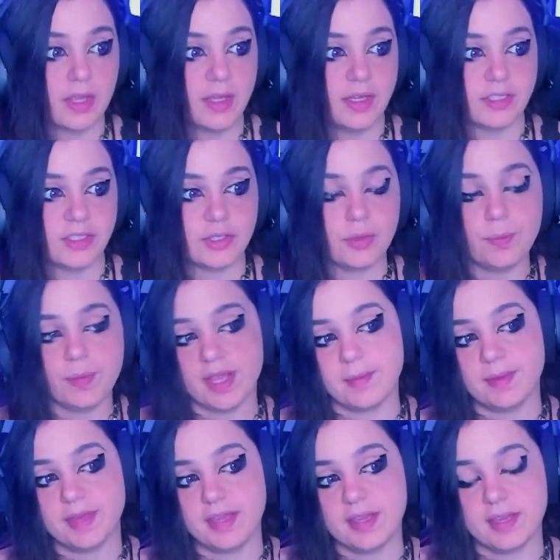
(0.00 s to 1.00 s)
So
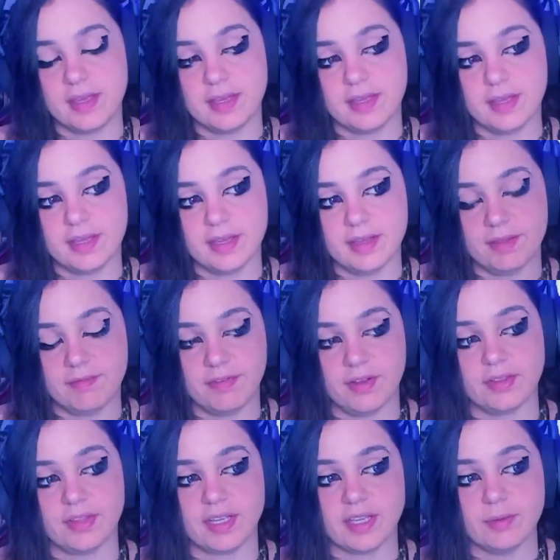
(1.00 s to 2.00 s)
maybe it
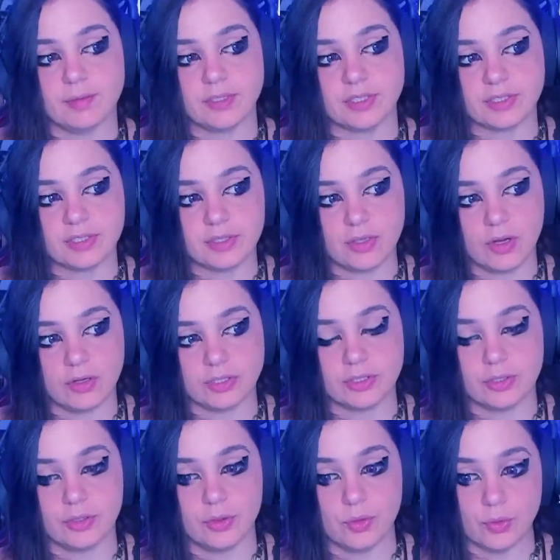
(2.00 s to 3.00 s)
felt like he was
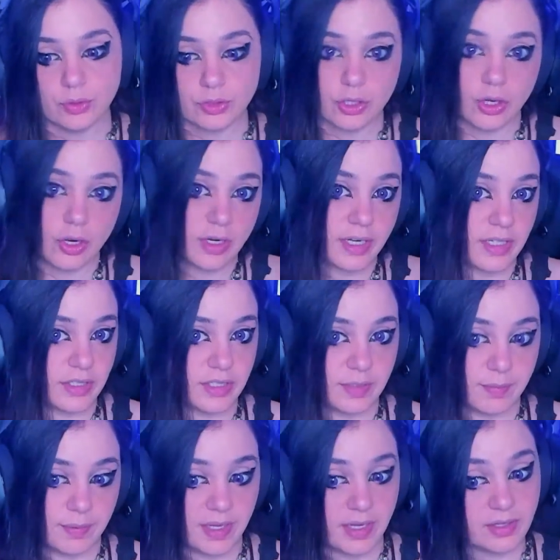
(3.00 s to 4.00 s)
also talking to the
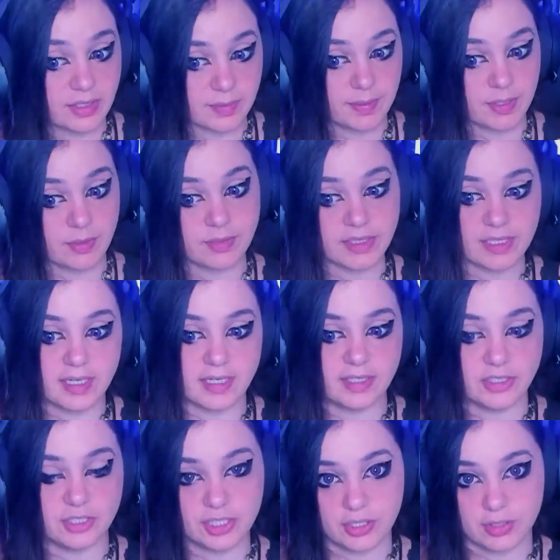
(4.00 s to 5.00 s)
pig, because the pig was sitting in
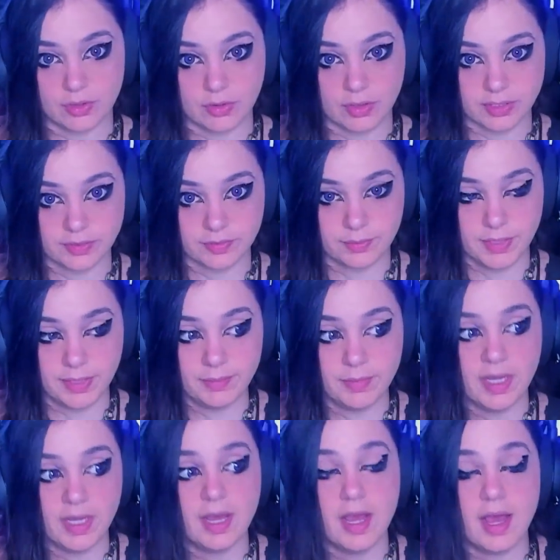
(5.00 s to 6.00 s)
the chair across from him,
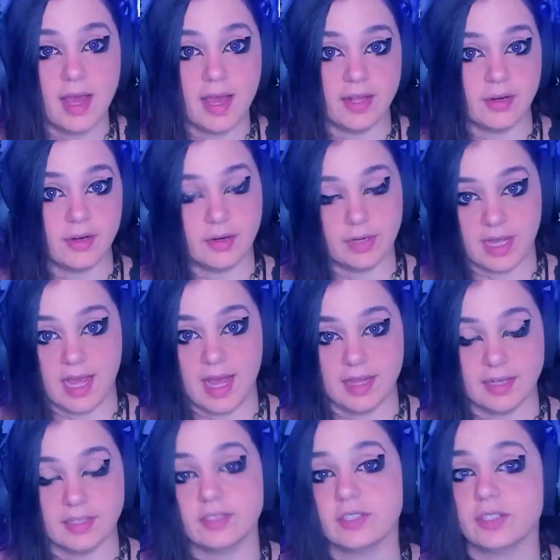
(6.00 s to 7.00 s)

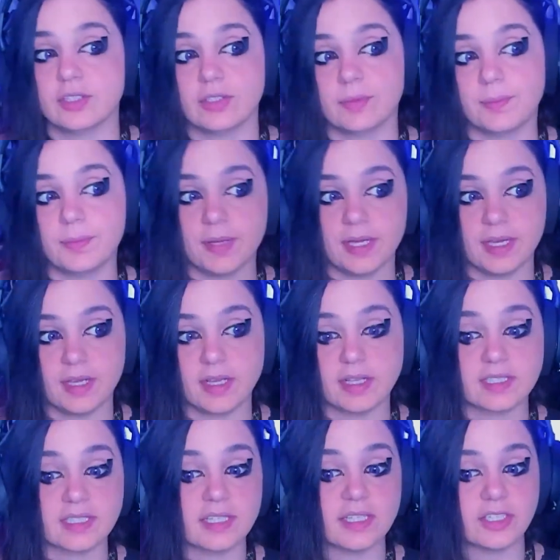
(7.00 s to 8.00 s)
and the pig
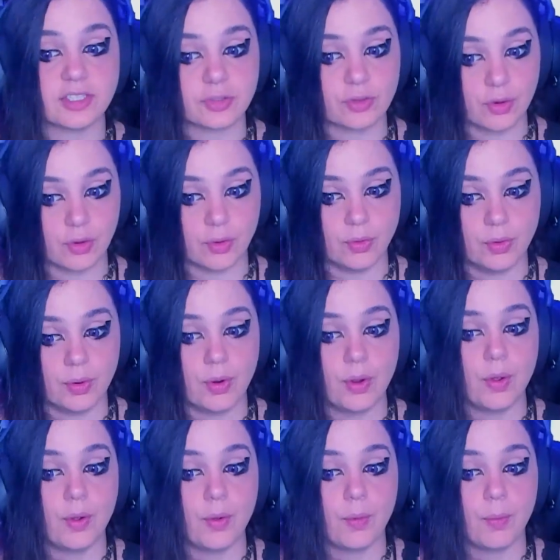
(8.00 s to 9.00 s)
slit his throat,
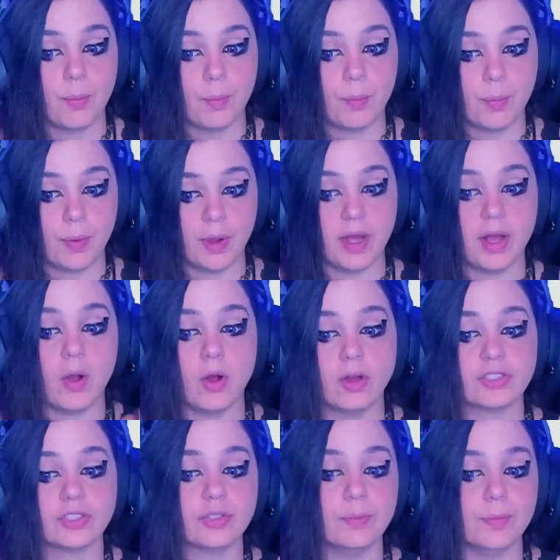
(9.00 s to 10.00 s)
but
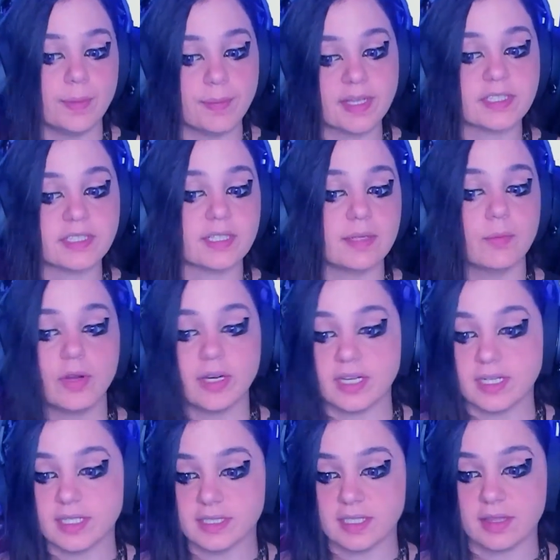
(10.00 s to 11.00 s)
also mimicked him when
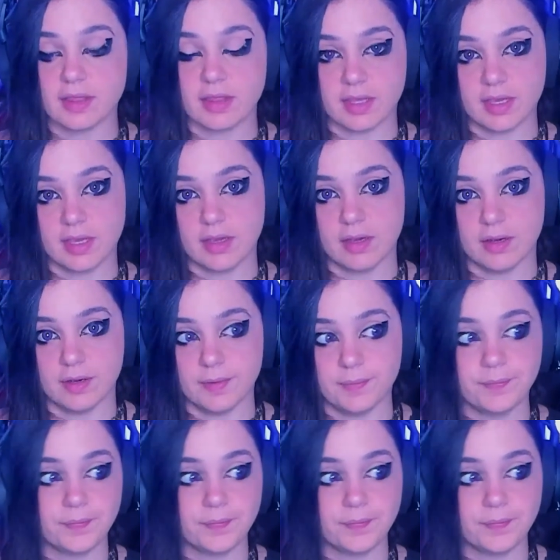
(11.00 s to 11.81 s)
he did the